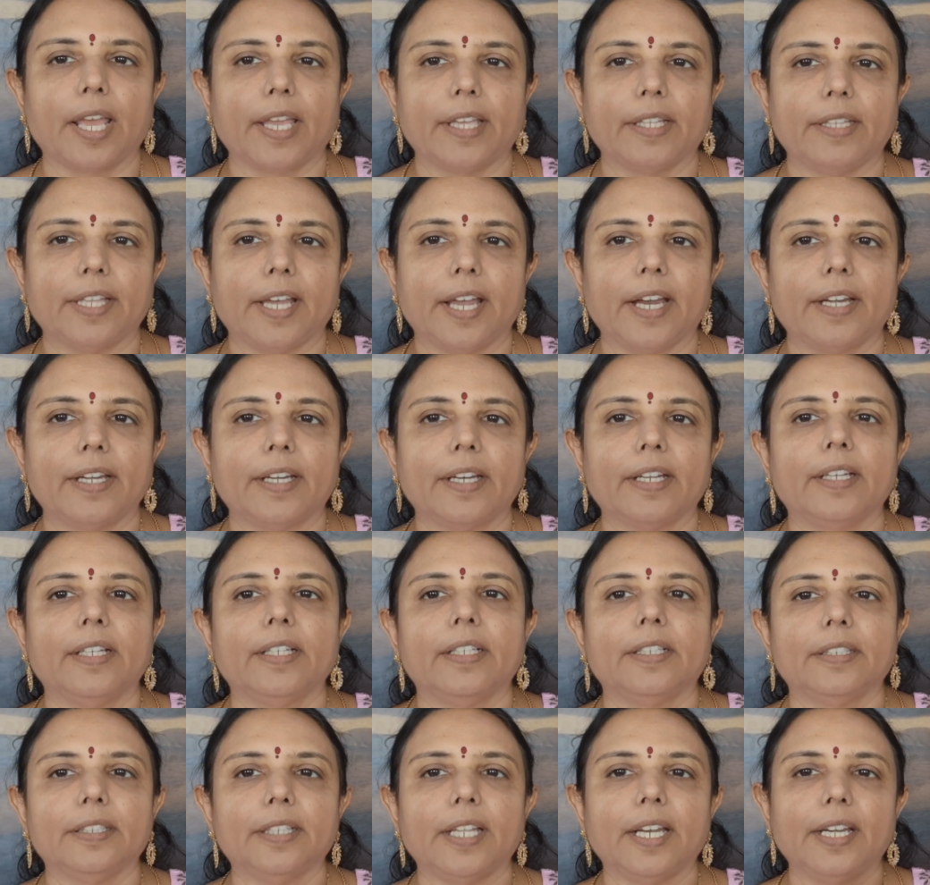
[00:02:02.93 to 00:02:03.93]
like that,
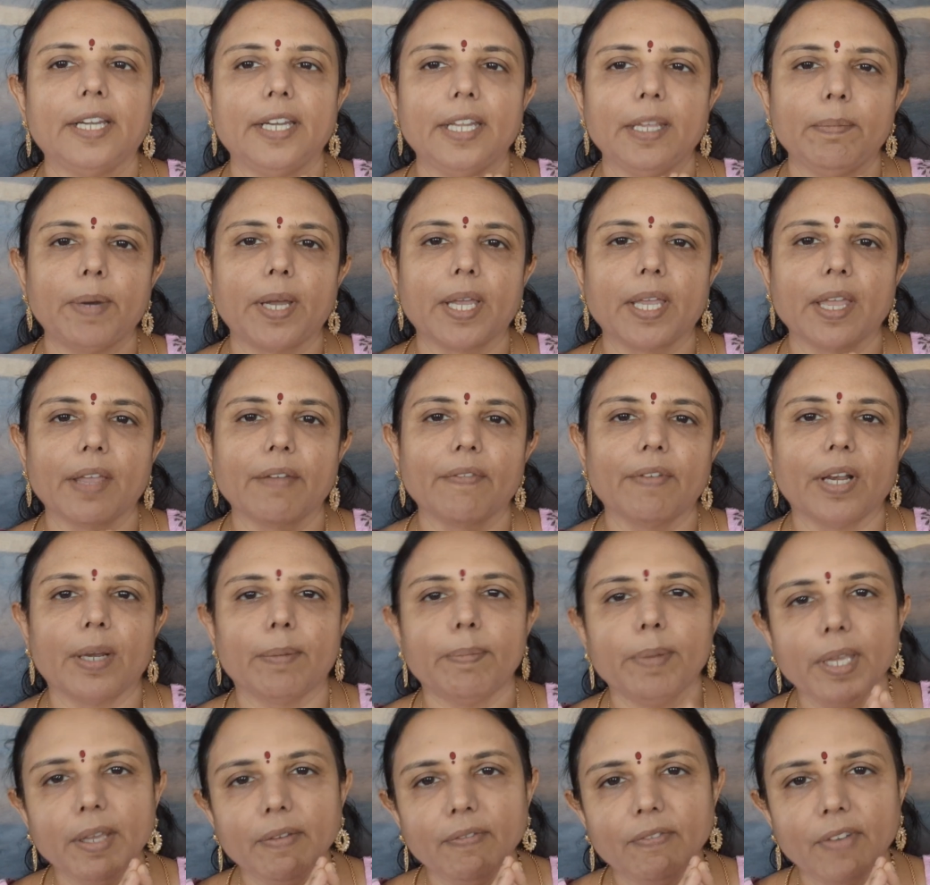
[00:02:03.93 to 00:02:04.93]
then debugging
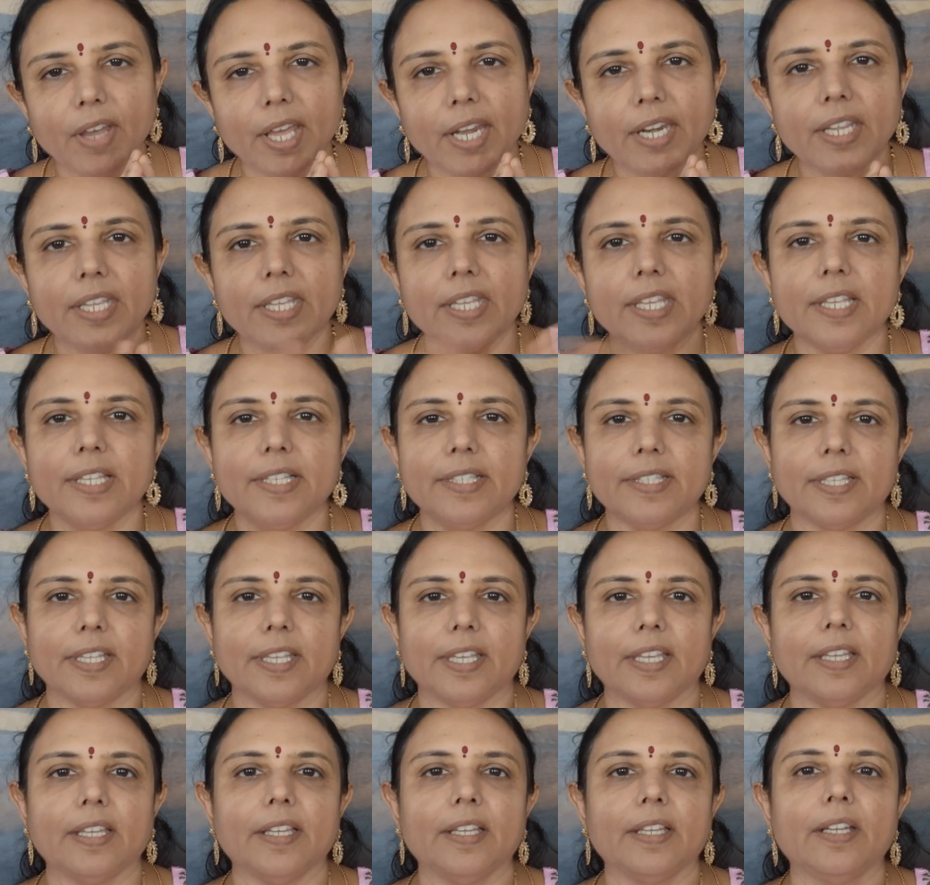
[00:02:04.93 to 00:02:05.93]
will be very
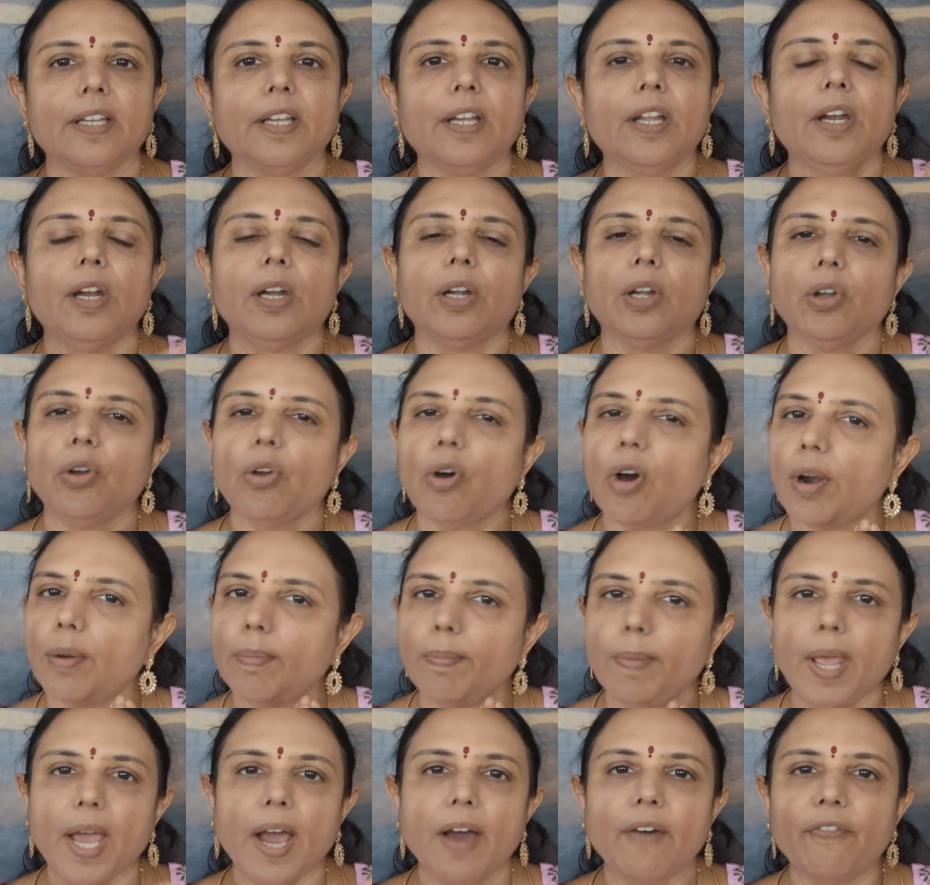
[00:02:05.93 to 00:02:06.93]
easy.
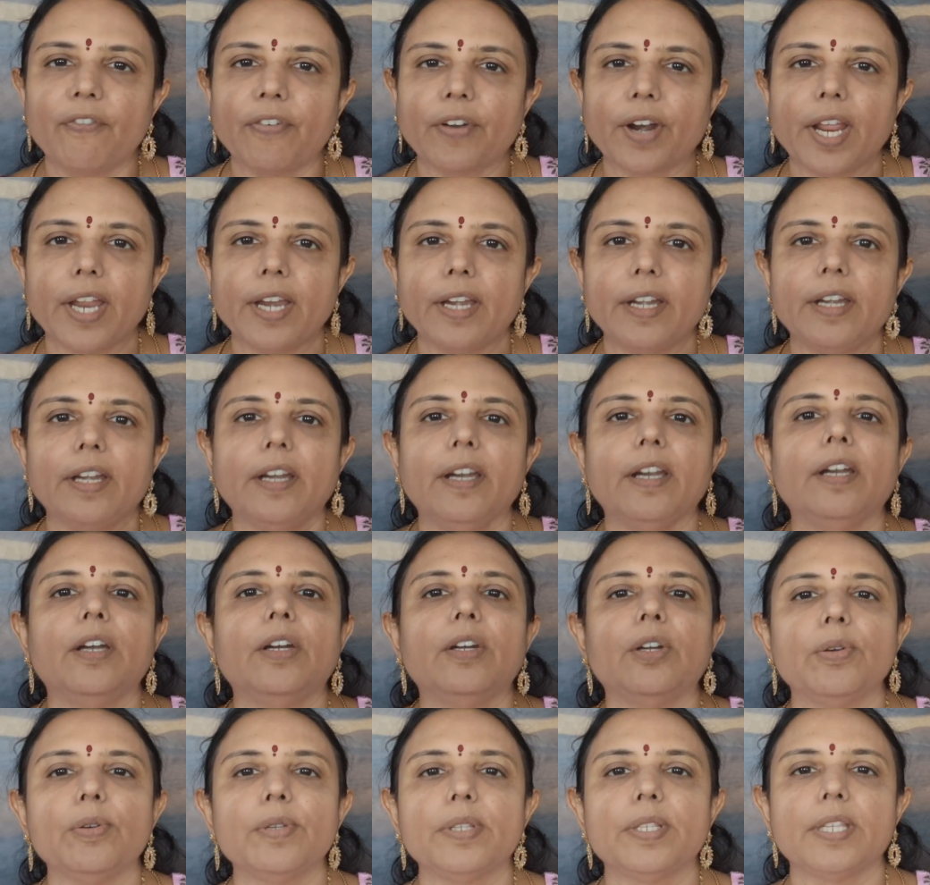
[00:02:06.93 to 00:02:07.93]
Don't be afraid
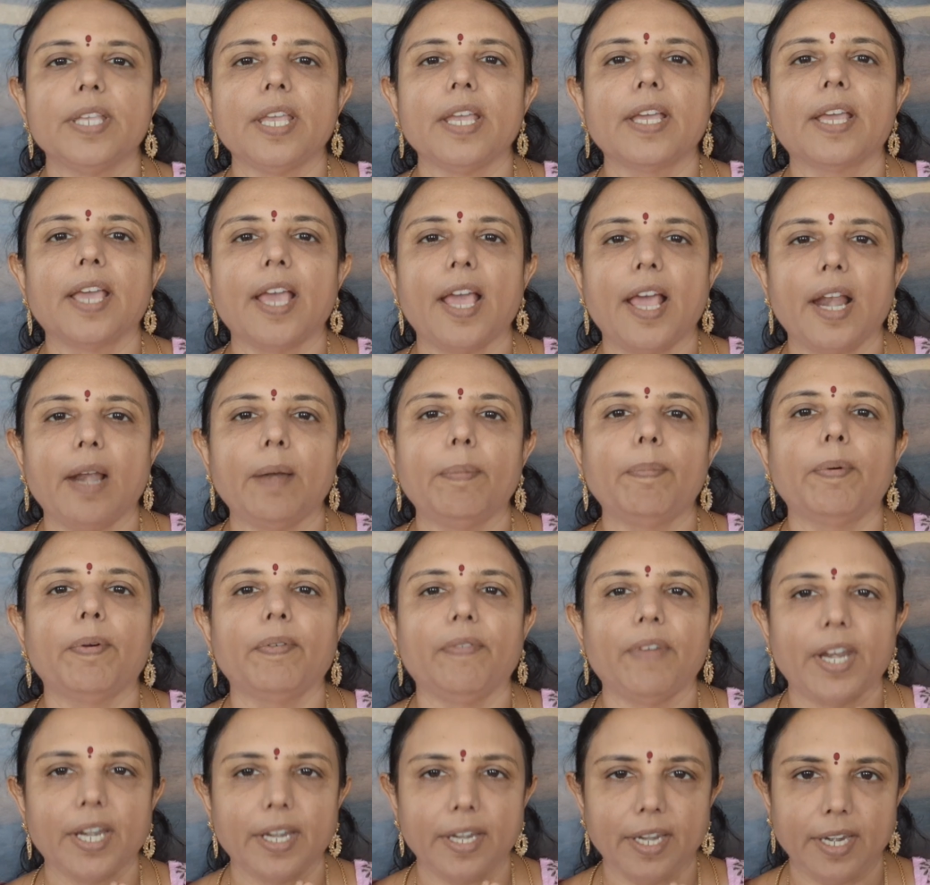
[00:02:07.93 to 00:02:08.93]
to seek help
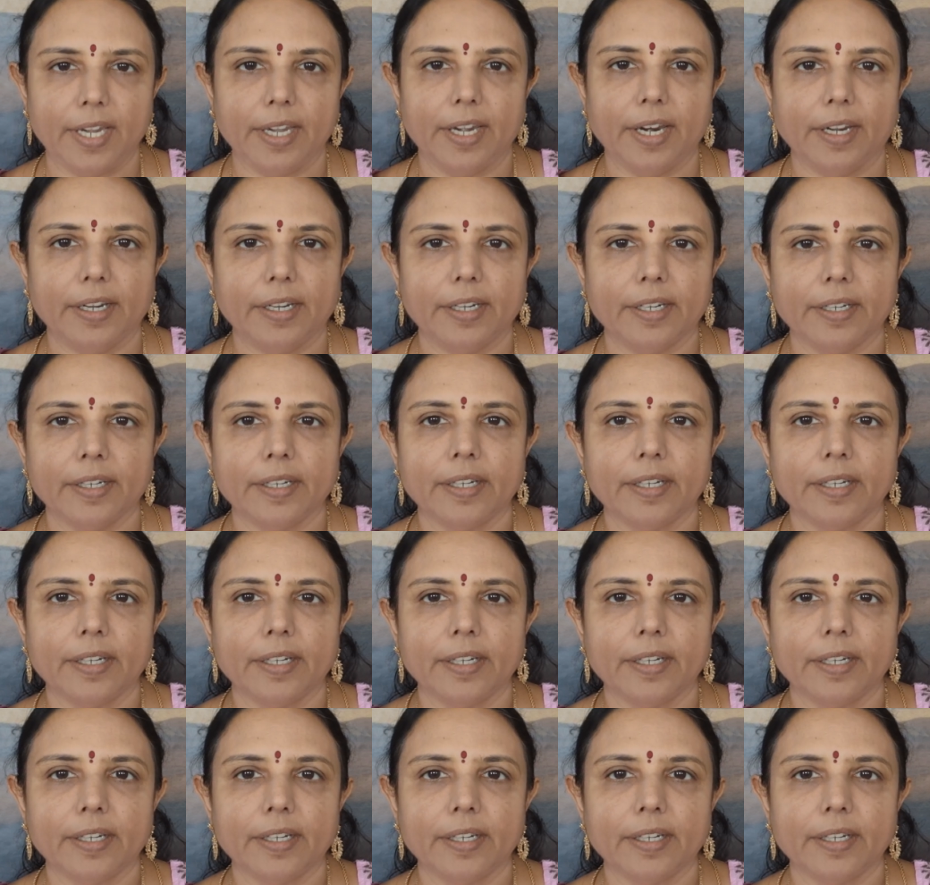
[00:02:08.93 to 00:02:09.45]
when needed.